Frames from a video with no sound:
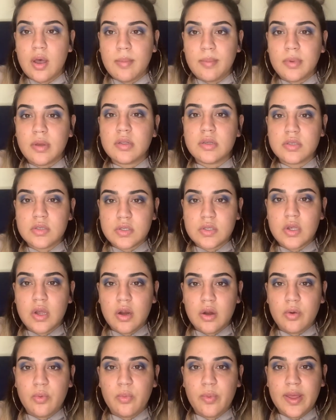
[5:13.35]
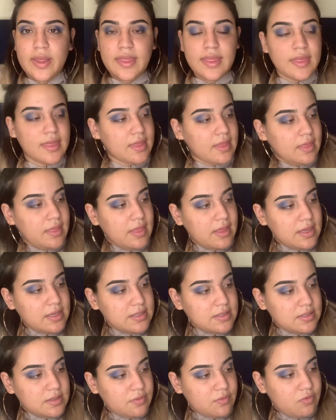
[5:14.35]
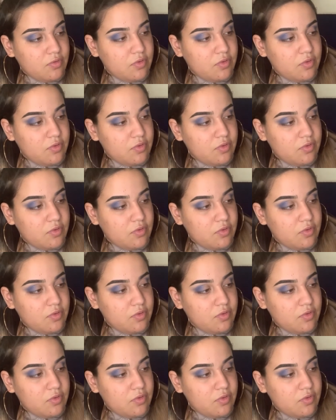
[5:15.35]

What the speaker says: I'm going to start with this